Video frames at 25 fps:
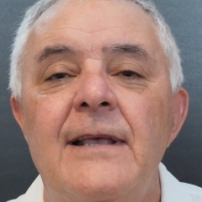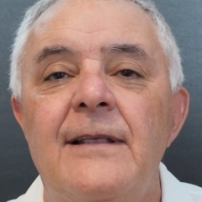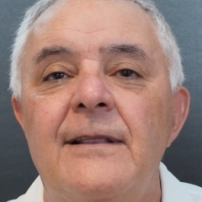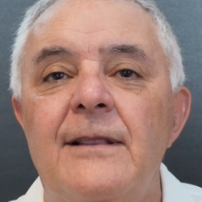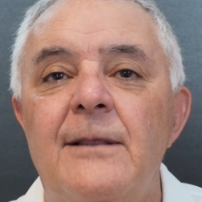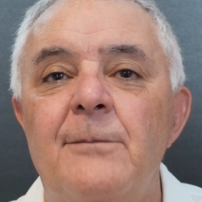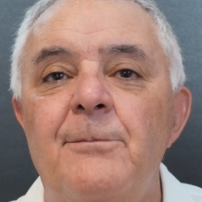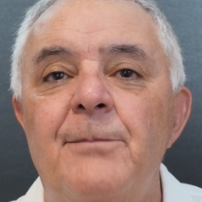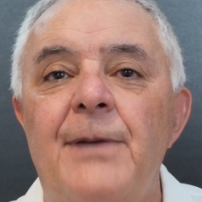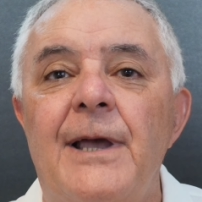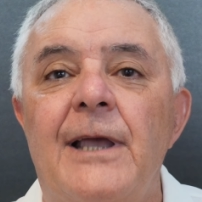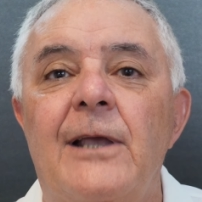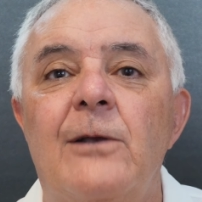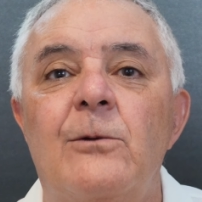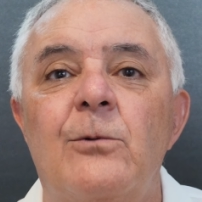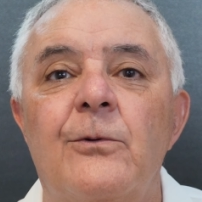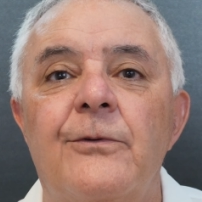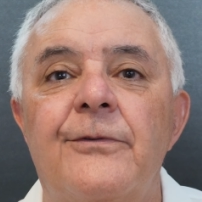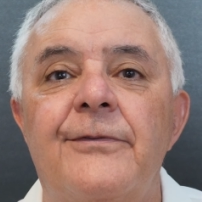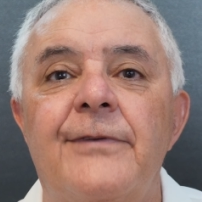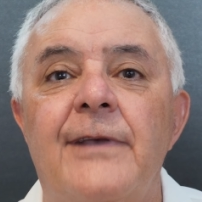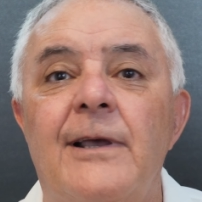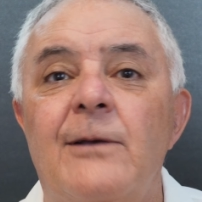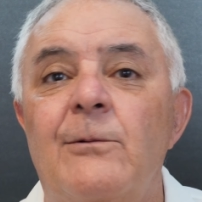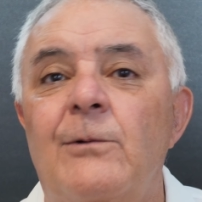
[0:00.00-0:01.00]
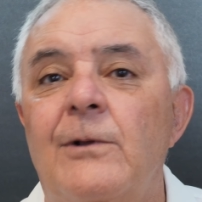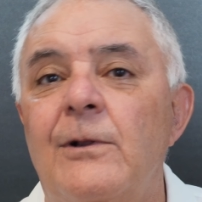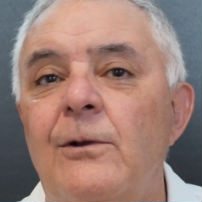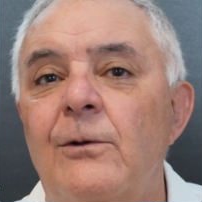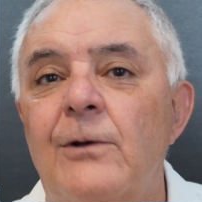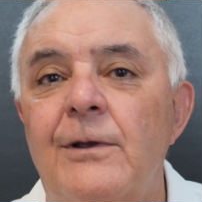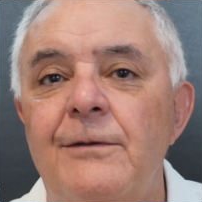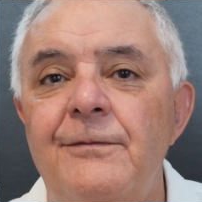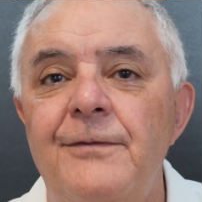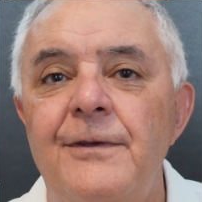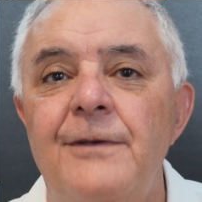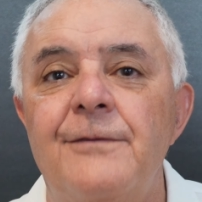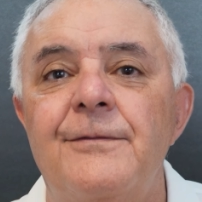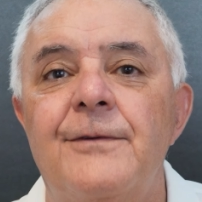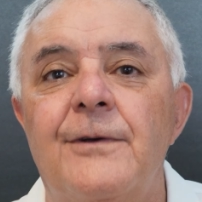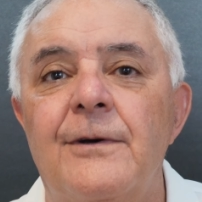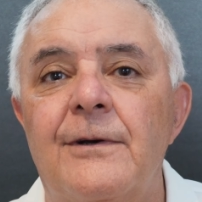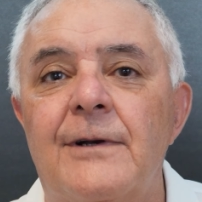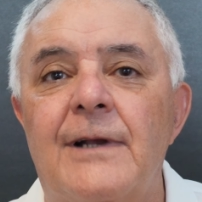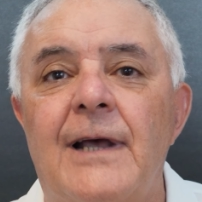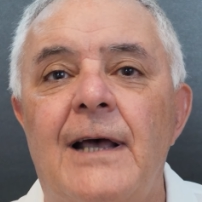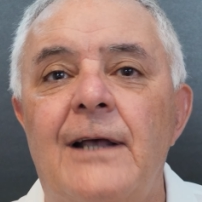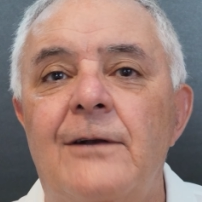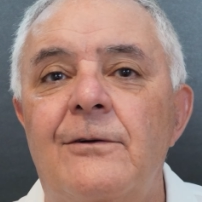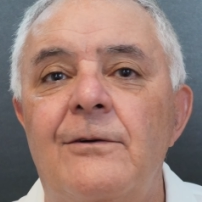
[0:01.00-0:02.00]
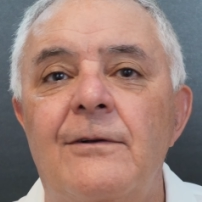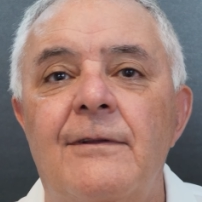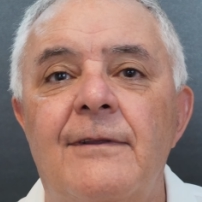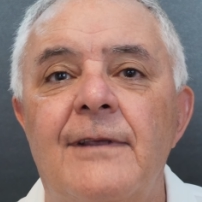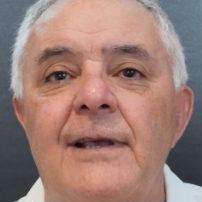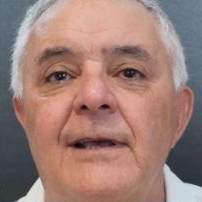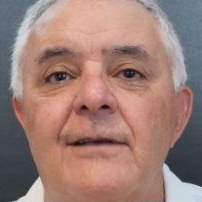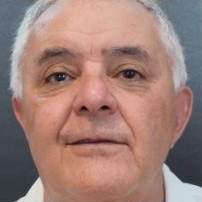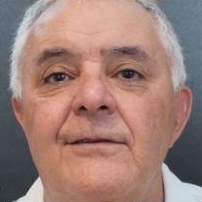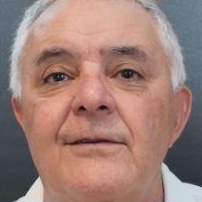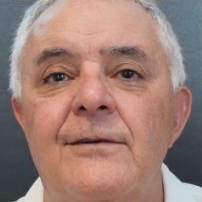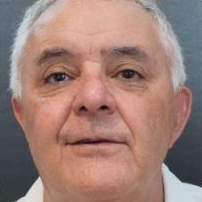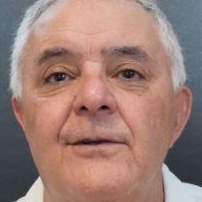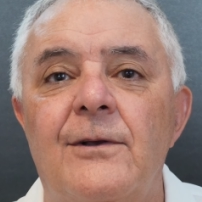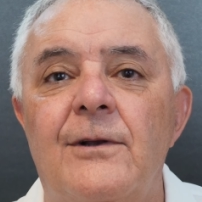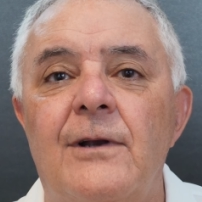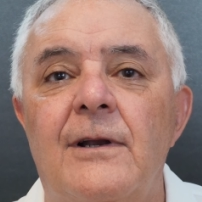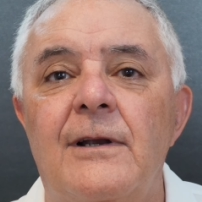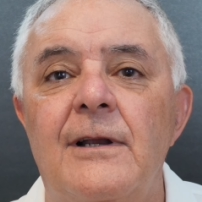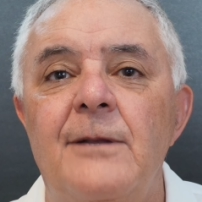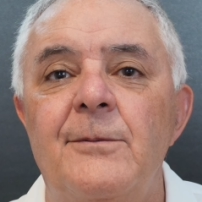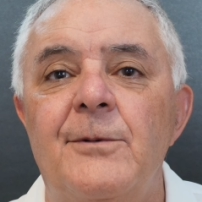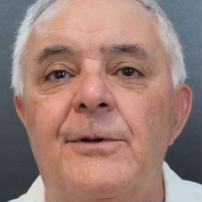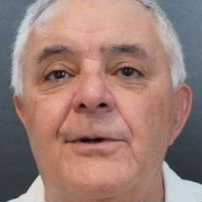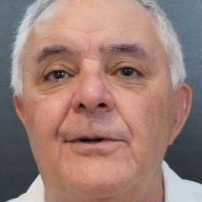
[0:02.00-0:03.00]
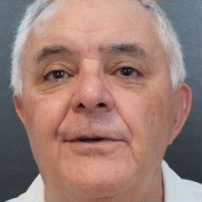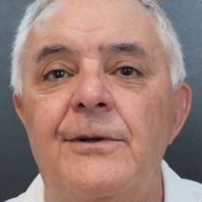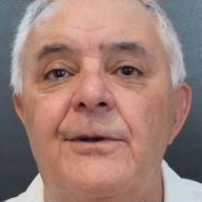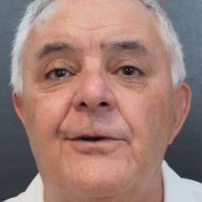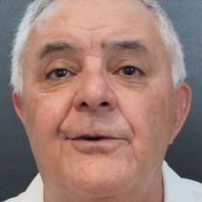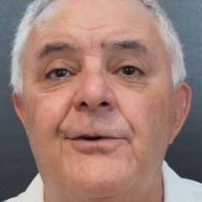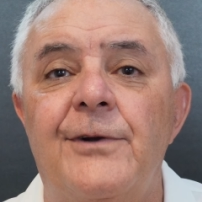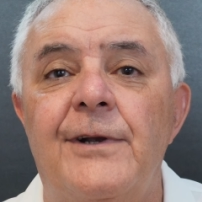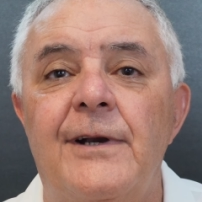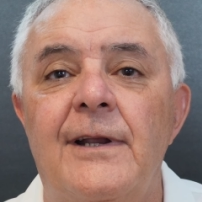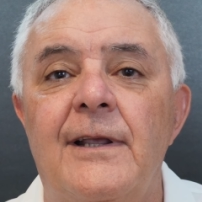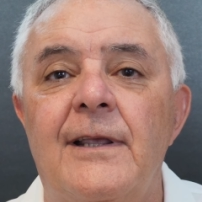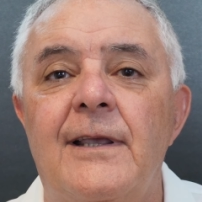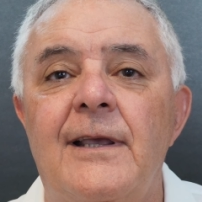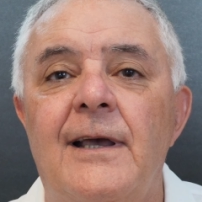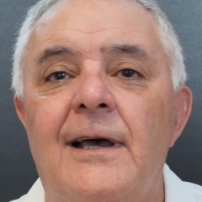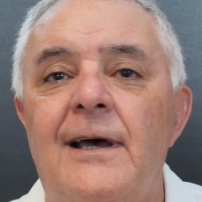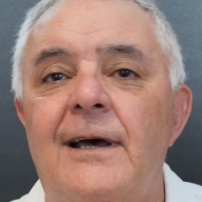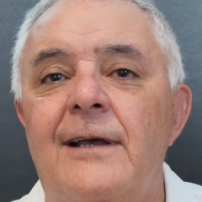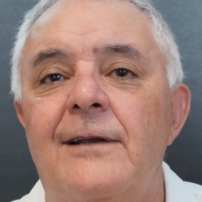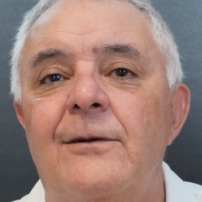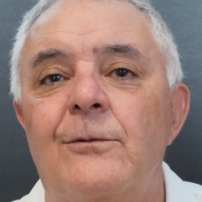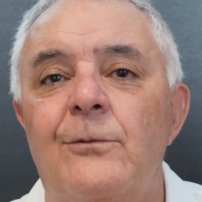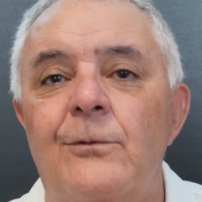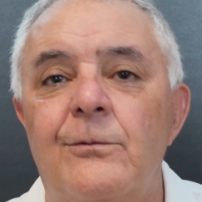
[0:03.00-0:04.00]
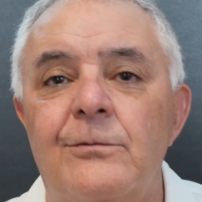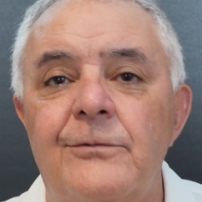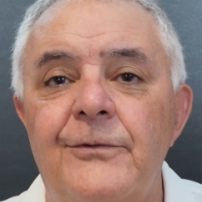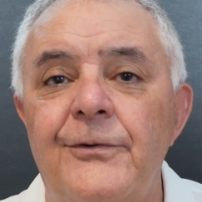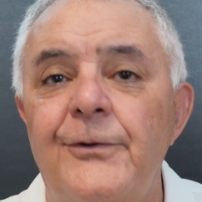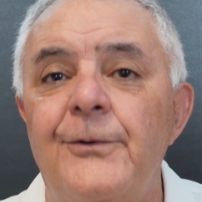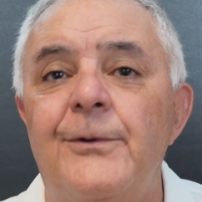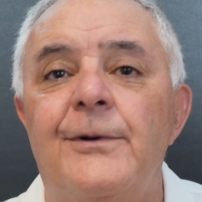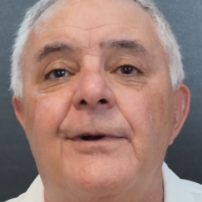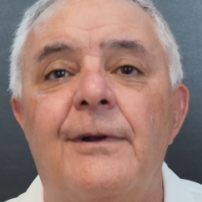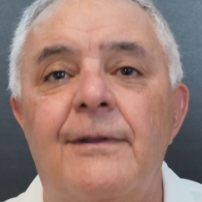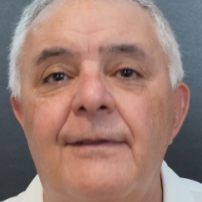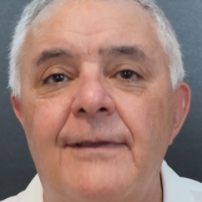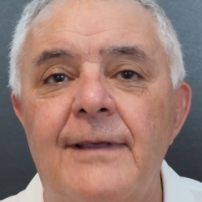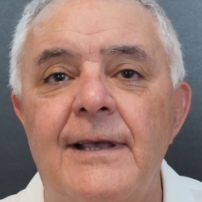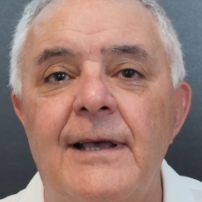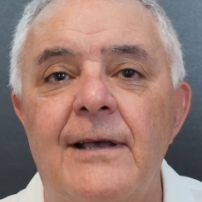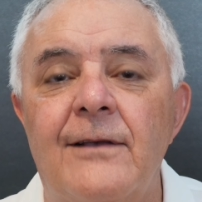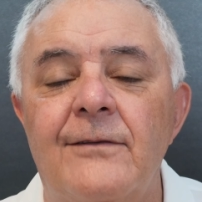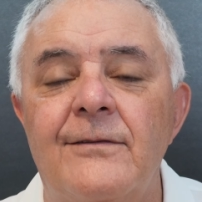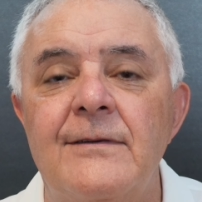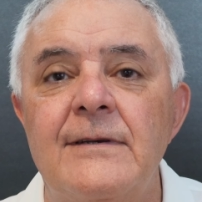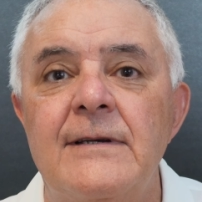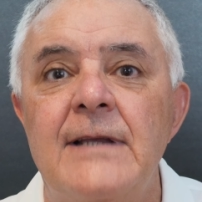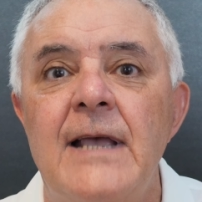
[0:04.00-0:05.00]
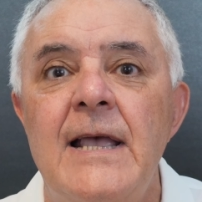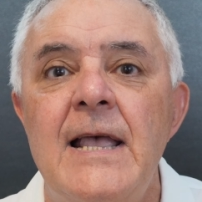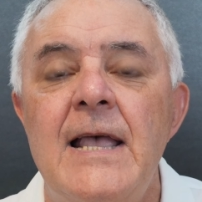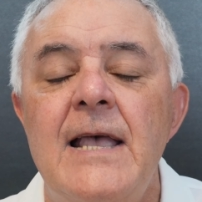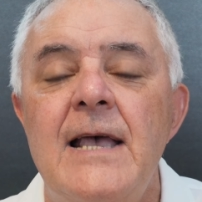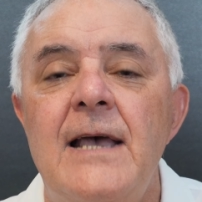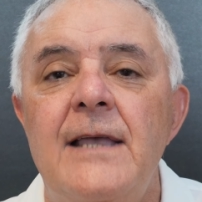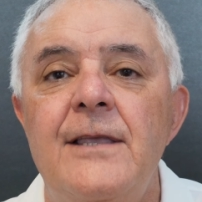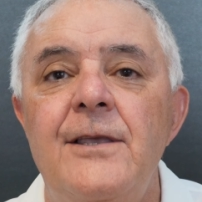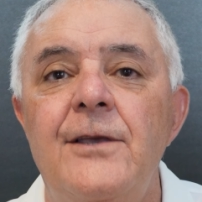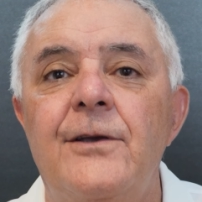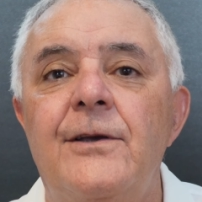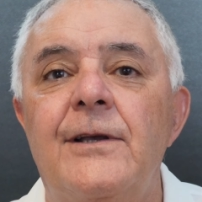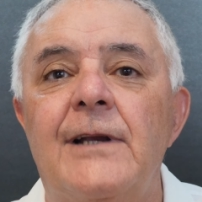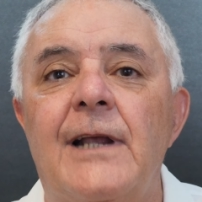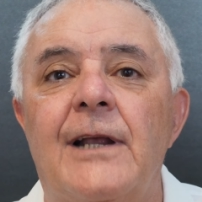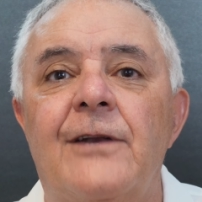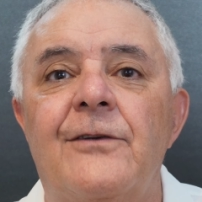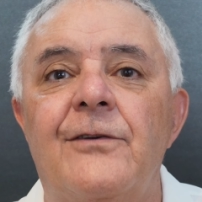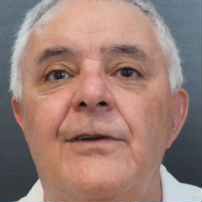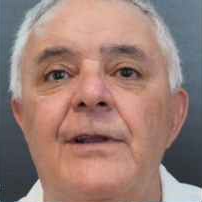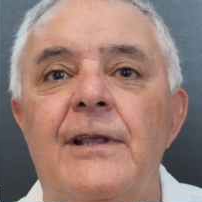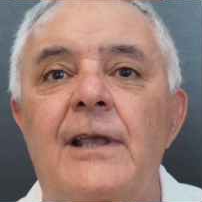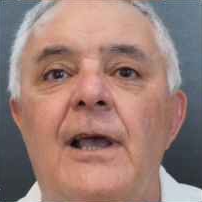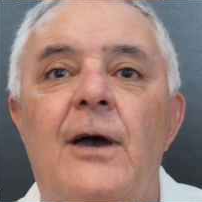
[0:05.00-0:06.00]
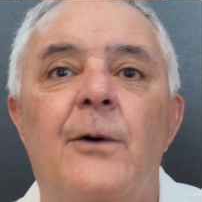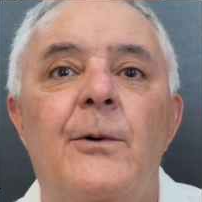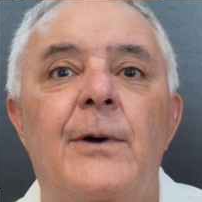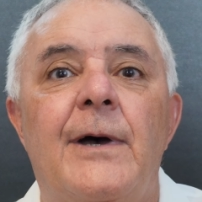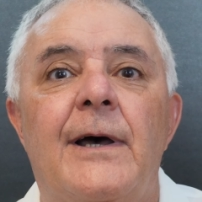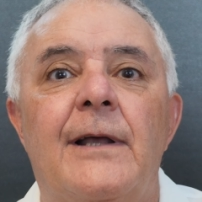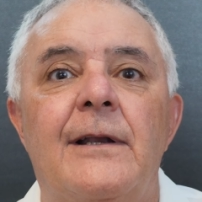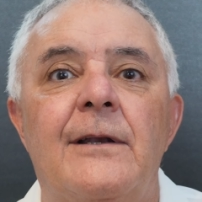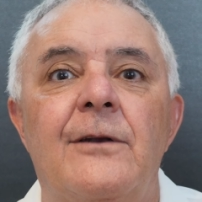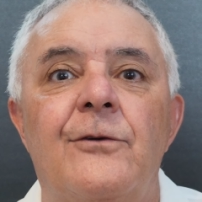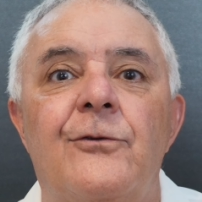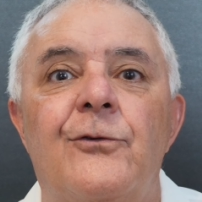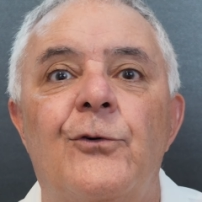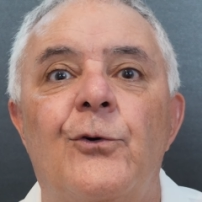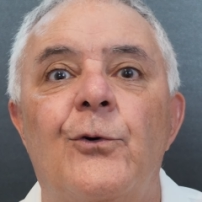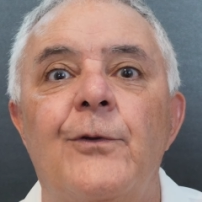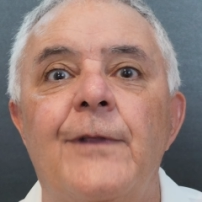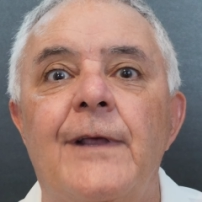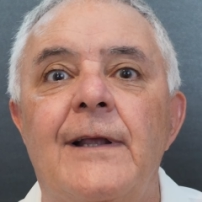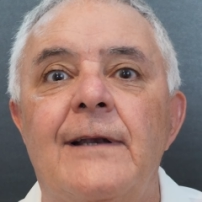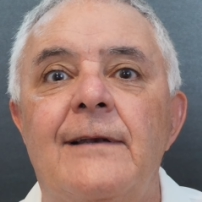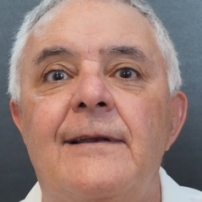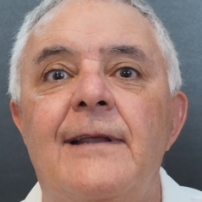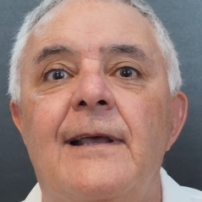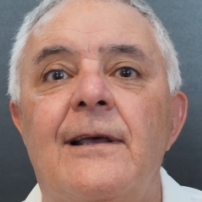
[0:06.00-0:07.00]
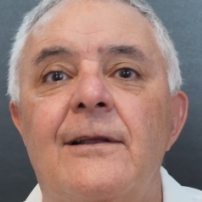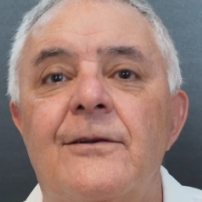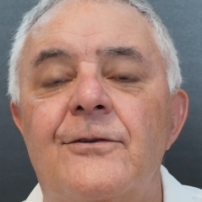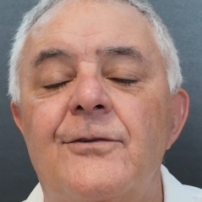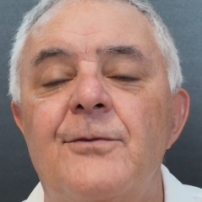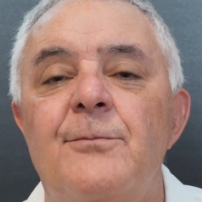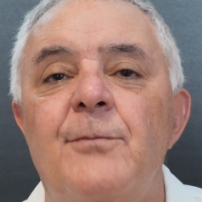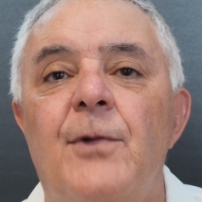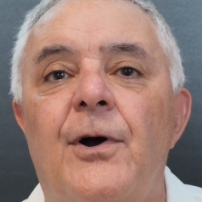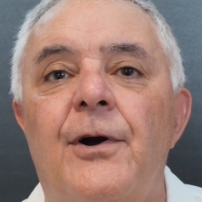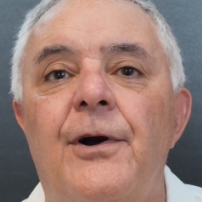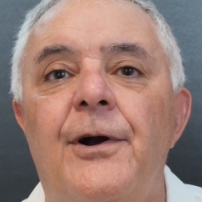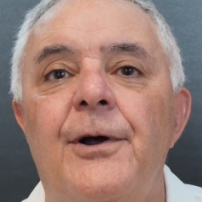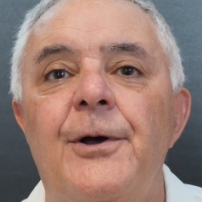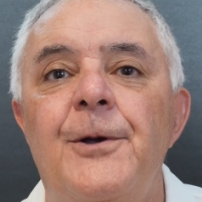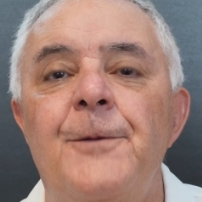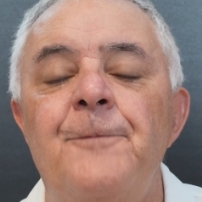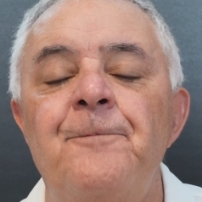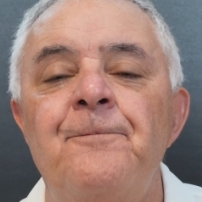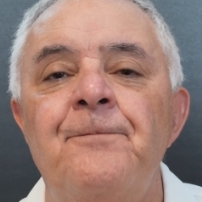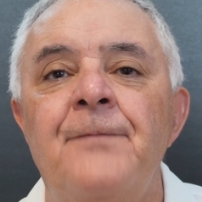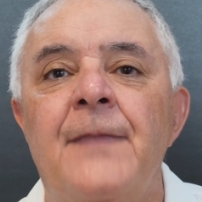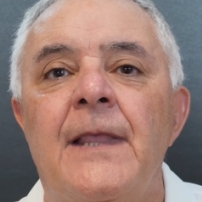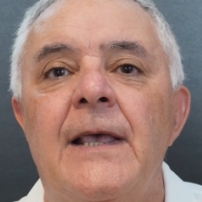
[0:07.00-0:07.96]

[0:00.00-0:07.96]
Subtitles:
the bank will say, well, look, if you've got a $100,000 limit on your credit card or $200,000, you could actually go out and draw that down tomorrow,